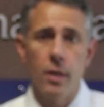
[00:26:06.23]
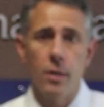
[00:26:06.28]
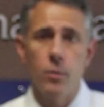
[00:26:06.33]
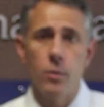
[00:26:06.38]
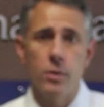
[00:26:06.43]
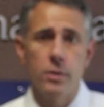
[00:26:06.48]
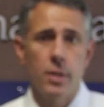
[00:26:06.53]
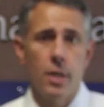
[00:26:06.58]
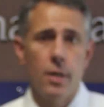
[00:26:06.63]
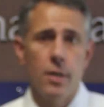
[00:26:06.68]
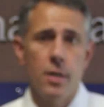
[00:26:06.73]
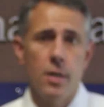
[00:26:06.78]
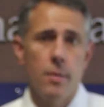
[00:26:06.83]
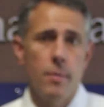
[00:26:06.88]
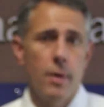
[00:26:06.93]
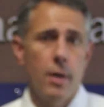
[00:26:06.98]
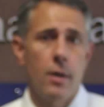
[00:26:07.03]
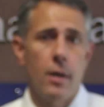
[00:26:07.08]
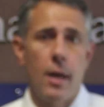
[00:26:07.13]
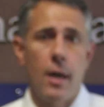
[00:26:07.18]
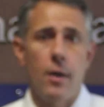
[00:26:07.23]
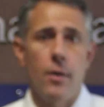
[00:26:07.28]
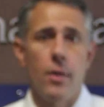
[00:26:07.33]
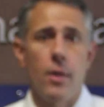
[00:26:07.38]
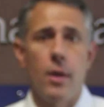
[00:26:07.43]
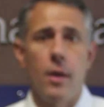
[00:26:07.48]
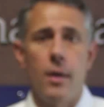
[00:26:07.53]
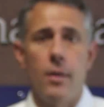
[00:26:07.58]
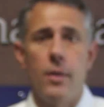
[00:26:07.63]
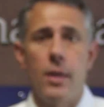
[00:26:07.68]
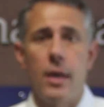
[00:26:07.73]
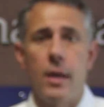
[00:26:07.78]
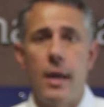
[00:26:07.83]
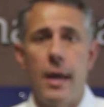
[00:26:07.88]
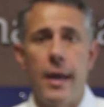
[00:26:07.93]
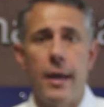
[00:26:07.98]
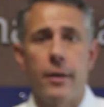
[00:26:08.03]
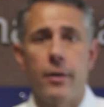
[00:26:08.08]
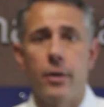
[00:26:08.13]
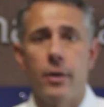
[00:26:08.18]
and we'll tell you about how that
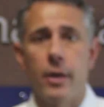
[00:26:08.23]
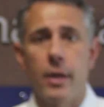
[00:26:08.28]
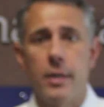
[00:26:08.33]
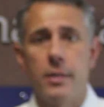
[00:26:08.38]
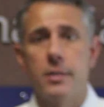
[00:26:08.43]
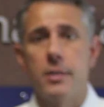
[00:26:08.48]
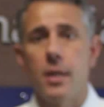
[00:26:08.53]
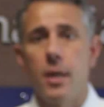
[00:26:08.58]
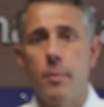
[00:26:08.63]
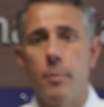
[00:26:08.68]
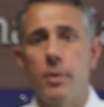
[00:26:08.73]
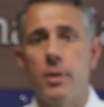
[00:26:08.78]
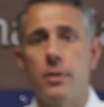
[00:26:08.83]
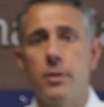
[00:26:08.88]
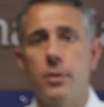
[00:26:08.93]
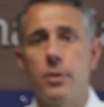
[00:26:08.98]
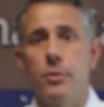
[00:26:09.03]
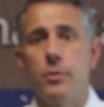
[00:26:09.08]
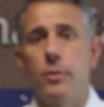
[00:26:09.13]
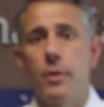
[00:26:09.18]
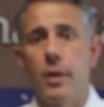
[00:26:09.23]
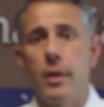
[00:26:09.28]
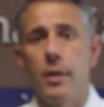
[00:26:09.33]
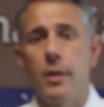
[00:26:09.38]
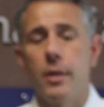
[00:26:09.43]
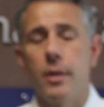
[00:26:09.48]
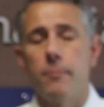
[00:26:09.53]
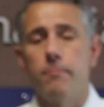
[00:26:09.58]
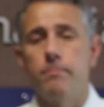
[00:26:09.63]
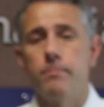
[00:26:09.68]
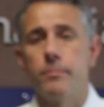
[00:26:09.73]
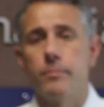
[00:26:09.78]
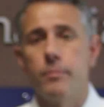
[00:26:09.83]
aggregates up into a